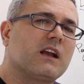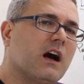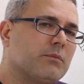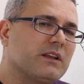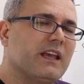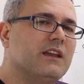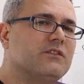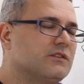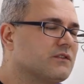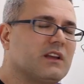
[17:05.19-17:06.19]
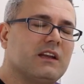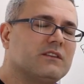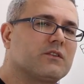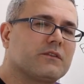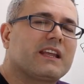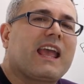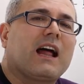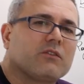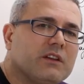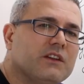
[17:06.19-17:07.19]
the complications, the
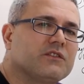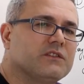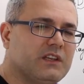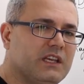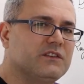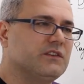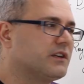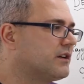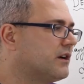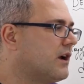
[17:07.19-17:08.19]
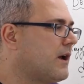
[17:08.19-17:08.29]
calculations easier.